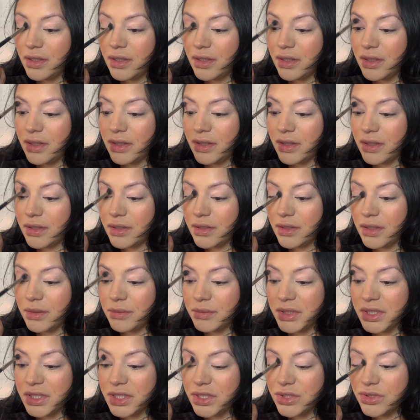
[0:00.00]
And I'm
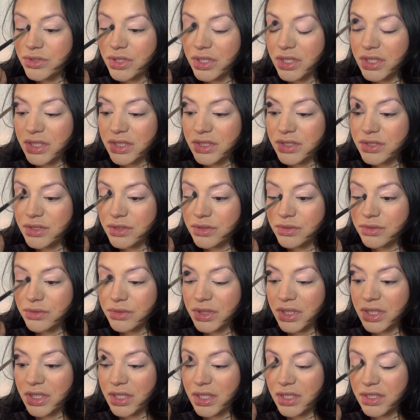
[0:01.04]
gonna try to do
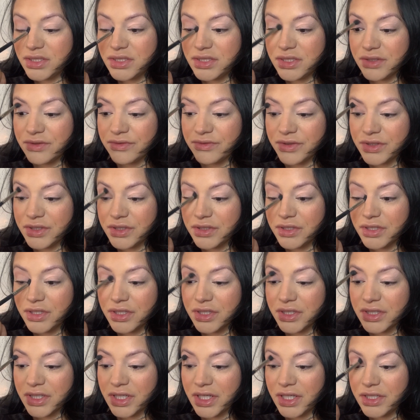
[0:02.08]
a different
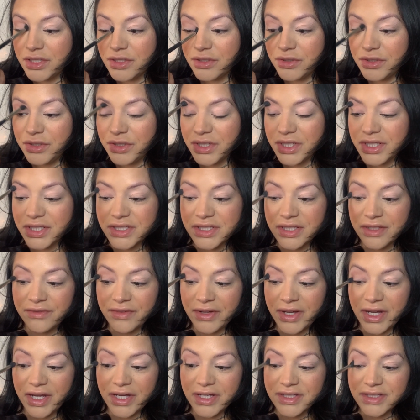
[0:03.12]
look. I know you guys have
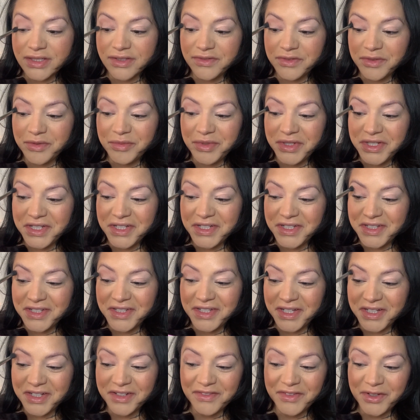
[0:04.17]
asked for me to
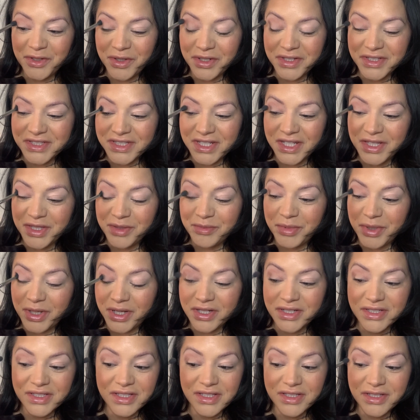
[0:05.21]
kind of go outside the
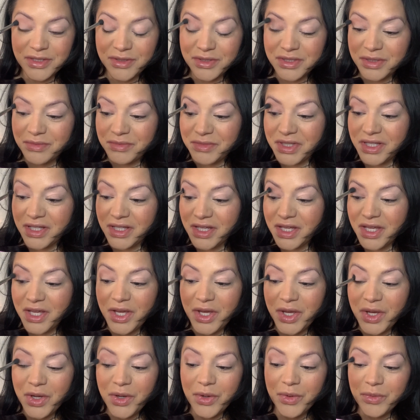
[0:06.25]
box and do something
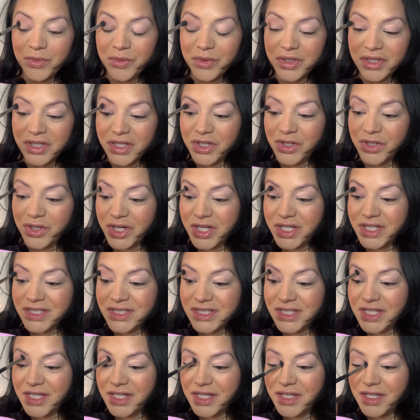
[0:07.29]
really
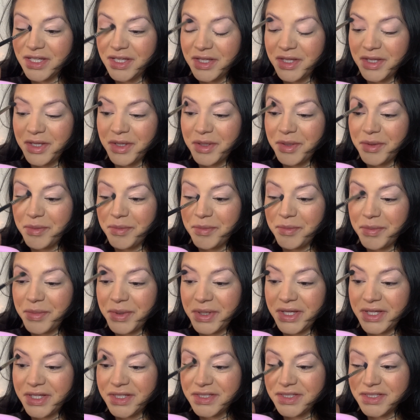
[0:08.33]
crazy,
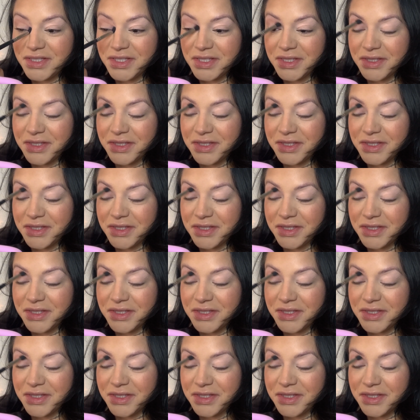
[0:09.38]
and